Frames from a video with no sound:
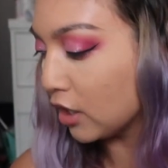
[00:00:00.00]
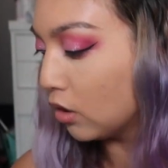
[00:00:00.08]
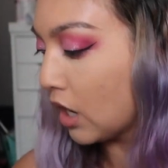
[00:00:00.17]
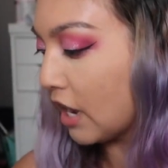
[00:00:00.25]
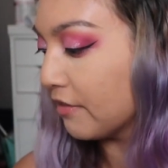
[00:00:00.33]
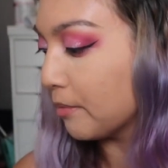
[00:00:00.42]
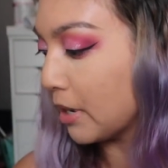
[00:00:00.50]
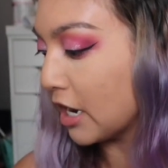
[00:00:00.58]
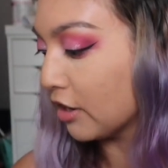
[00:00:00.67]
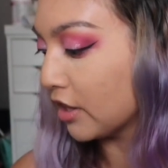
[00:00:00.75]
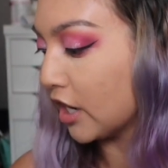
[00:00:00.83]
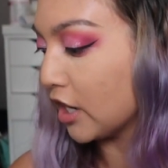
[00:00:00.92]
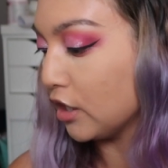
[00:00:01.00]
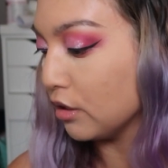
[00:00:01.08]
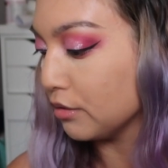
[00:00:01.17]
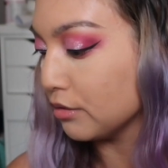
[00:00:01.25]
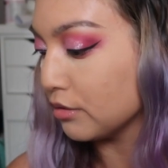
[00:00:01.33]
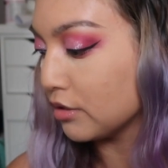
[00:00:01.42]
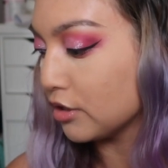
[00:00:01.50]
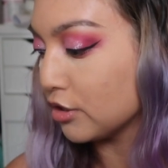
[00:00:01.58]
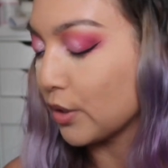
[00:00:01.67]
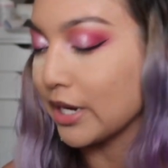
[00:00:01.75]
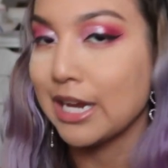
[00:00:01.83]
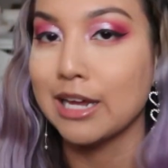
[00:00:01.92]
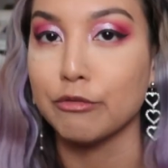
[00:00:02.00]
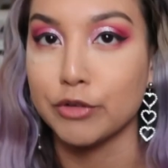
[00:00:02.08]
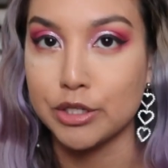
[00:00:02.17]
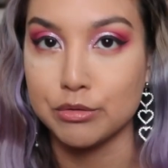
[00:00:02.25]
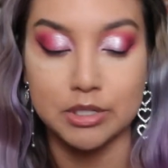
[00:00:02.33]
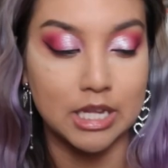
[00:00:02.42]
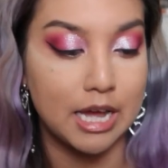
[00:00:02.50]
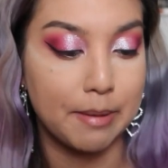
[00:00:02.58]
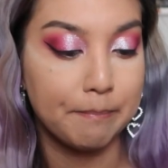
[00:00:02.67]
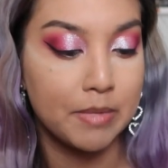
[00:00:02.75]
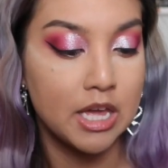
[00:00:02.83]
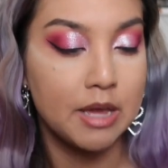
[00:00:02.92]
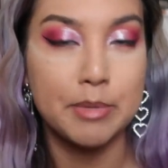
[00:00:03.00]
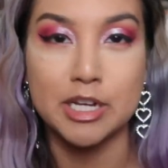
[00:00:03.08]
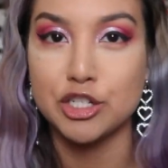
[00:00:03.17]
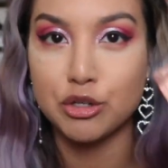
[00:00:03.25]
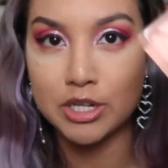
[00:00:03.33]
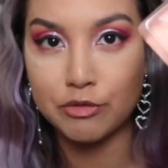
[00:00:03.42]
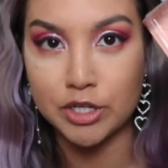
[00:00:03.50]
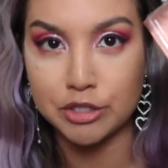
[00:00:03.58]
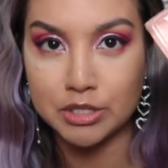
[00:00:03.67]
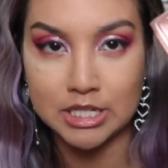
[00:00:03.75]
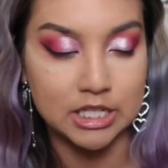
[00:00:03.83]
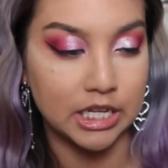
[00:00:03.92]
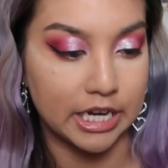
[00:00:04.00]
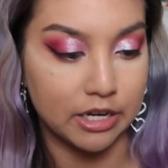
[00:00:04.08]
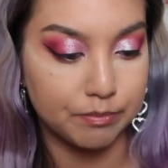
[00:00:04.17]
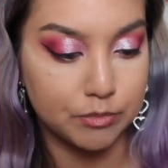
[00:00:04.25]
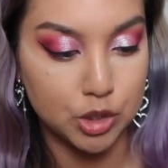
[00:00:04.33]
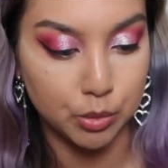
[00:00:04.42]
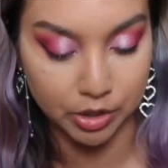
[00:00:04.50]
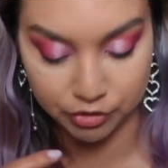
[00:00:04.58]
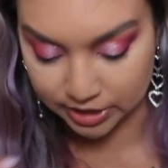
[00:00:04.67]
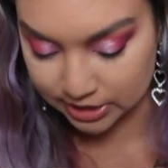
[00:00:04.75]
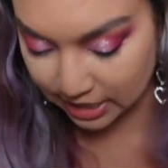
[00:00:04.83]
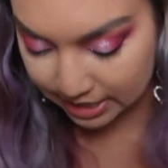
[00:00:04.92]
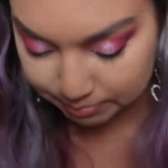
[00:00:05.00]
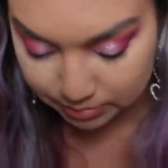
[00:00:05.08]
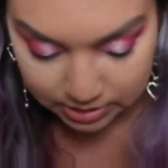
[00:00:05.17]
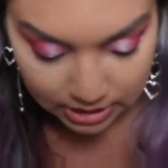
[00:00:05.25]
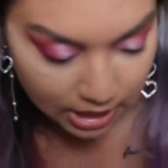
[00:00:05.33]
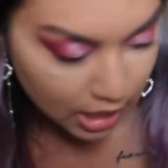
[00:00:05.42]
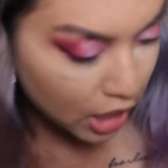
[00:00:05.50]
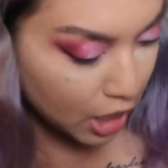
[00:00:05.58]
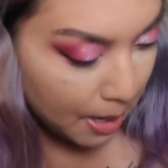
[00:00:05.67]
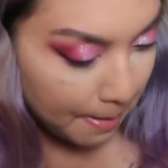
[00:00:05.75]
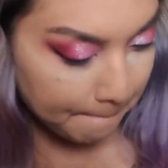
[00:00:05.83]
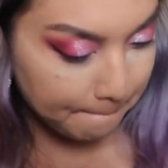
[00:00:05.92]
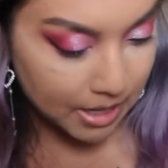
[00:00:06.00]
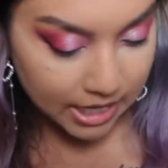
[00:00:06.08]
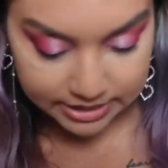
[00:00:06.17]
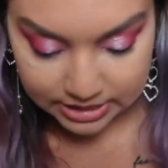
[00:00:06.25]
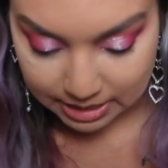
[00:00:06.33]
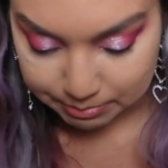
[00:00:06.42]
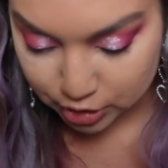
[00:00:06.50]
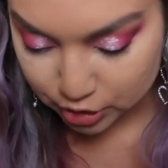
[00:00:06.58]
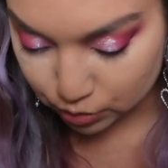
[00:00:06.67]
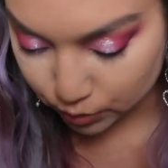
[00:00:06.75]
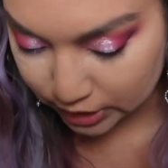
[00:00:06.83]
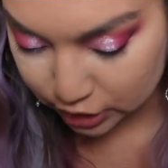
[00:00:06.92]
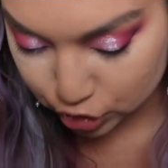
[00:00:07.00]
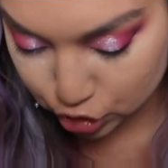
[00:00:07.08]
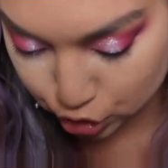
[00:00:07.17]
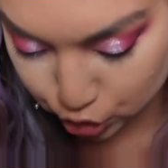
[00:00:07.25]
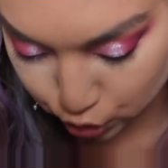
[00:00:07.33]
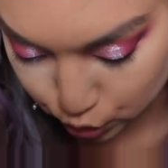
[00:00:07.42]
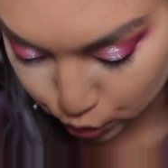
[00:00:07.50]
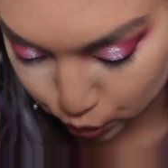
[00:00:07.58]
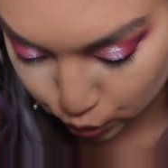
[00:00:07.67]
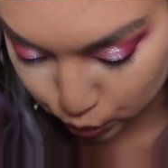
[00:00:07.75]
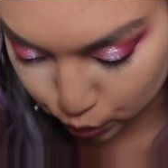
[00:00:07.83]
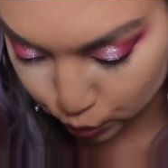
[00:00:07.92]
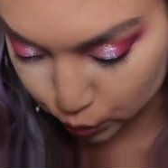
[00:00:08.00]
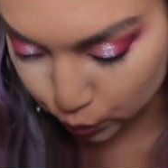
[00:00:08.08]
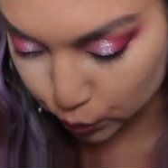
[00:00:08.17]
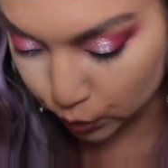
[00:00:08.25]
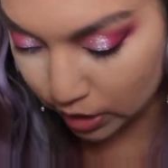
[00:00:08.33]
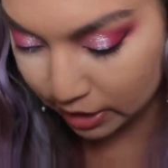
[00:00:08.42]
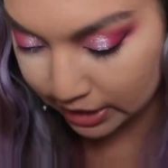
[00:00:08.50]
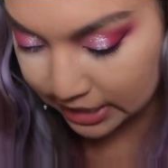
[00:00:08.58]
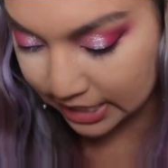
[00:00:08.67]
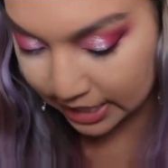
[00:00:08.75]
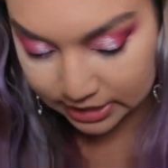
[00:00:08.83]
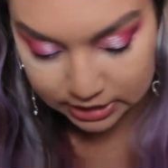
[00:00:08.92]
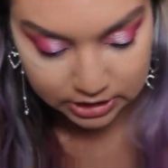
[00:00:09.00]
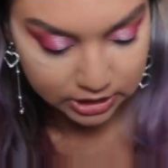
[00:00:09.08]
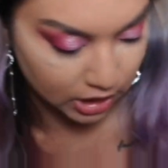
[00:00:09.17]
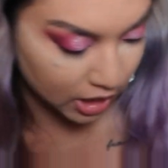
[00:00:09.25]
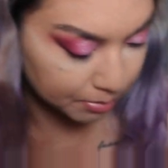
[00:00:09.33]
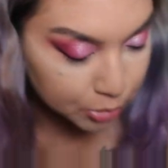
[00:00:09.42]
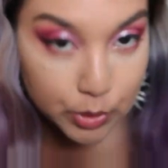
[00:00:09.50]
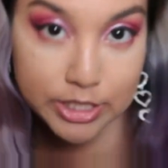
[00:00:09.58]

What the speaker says: I don't have the pair that I used, so I can't reuse them because you can reuse these like 2 or 3 times. But I'm just going to get some